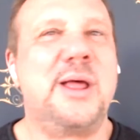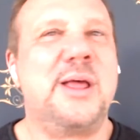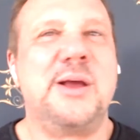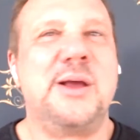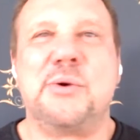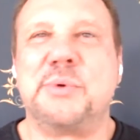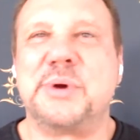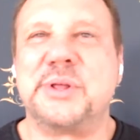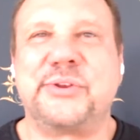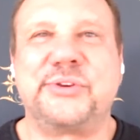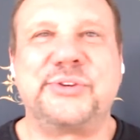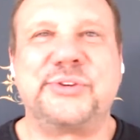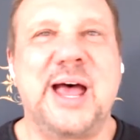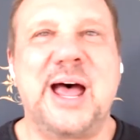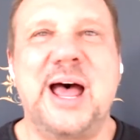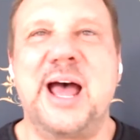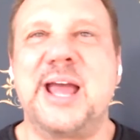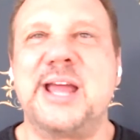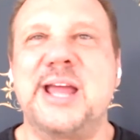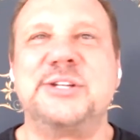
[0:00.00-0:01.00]
with
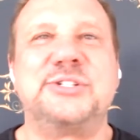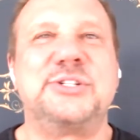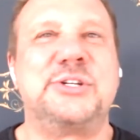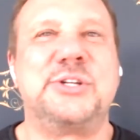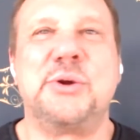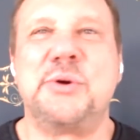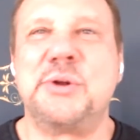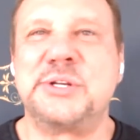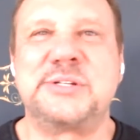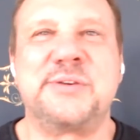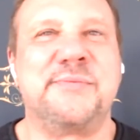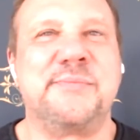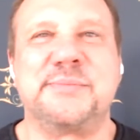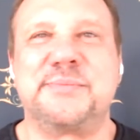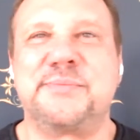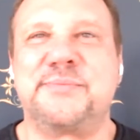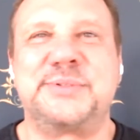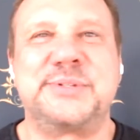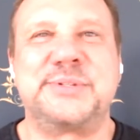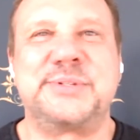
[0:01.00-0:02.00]
signs doing
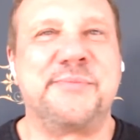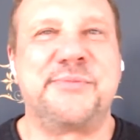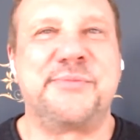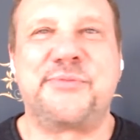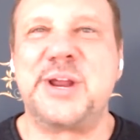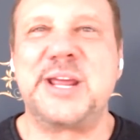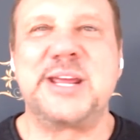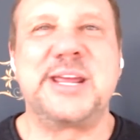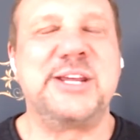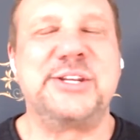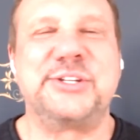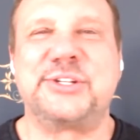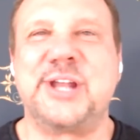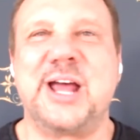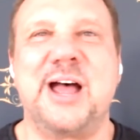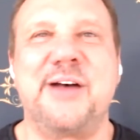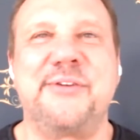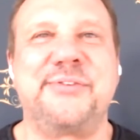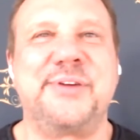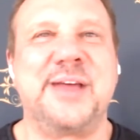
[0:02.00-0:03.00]
some freaky
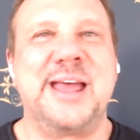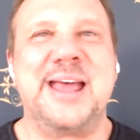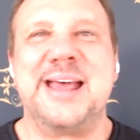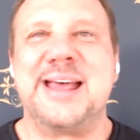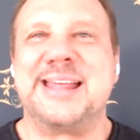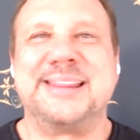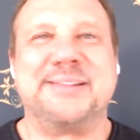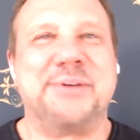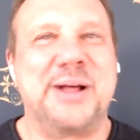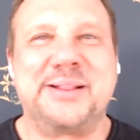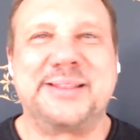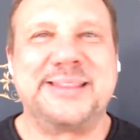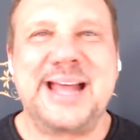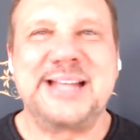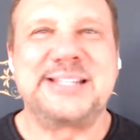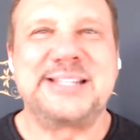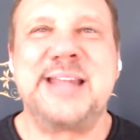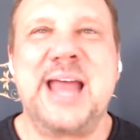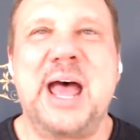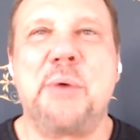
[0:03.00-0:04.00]
stuff. Well,
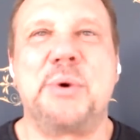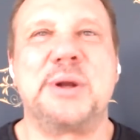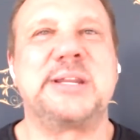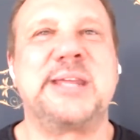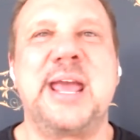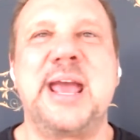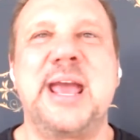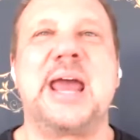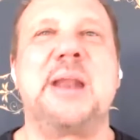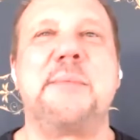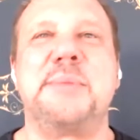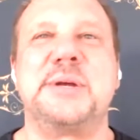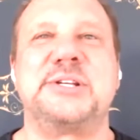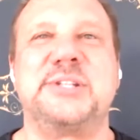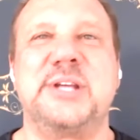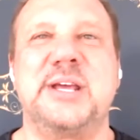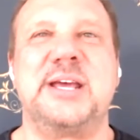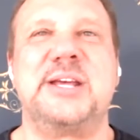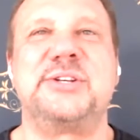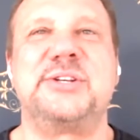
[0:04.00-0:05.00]
that's not what cannabis
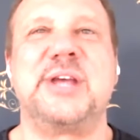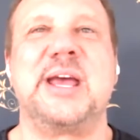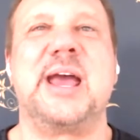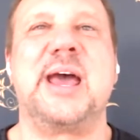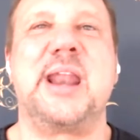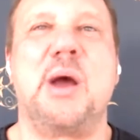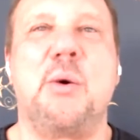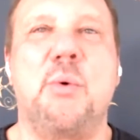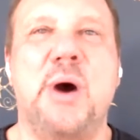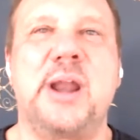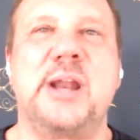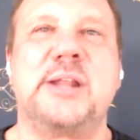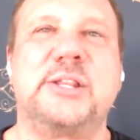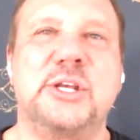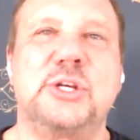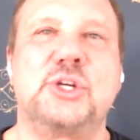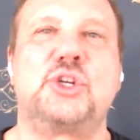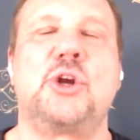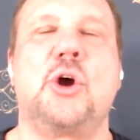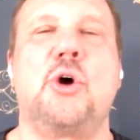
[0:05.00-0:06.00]
is, and I wanted
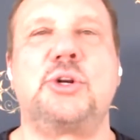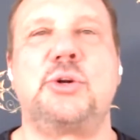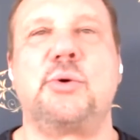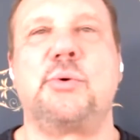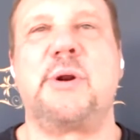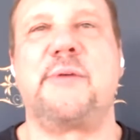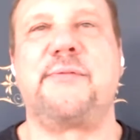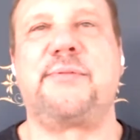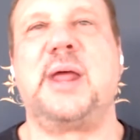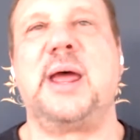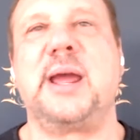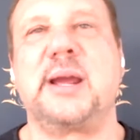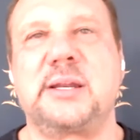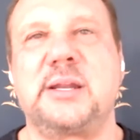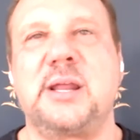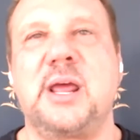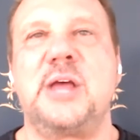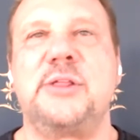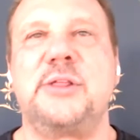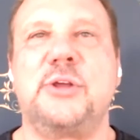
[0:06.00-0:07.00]
this show to reflect
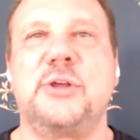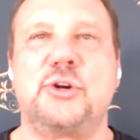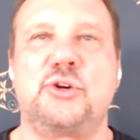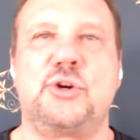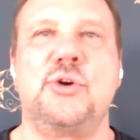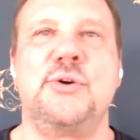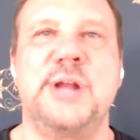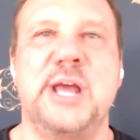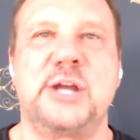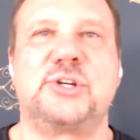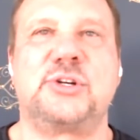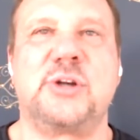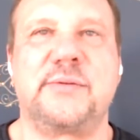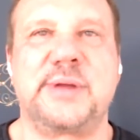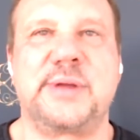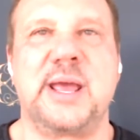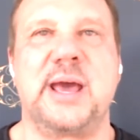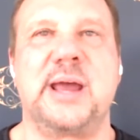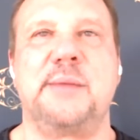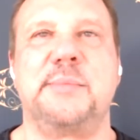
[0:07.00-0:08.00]
the true nature of
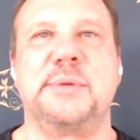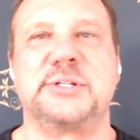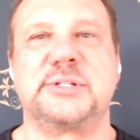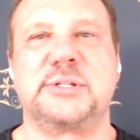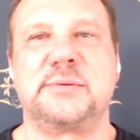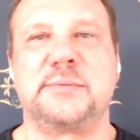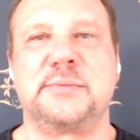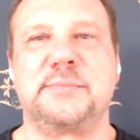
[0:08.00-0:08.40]
cannabis.